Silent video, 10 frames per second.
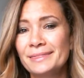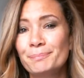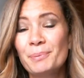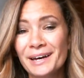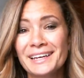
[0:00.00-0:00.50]

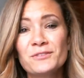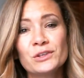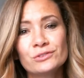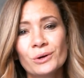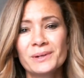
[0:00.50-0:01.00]
But if
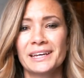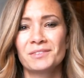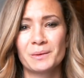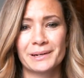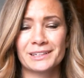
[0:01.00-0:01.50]
you don't have
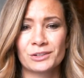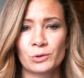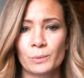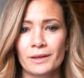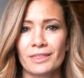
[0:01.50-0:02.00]
anybody to do
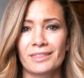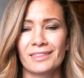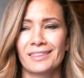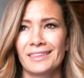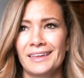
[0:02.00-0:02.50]
it with,
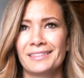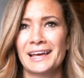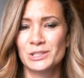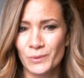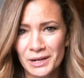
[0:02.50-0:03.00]

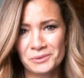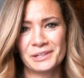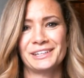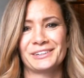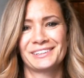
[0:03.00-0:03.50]
that's why we're
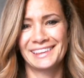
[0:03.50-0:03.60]
here.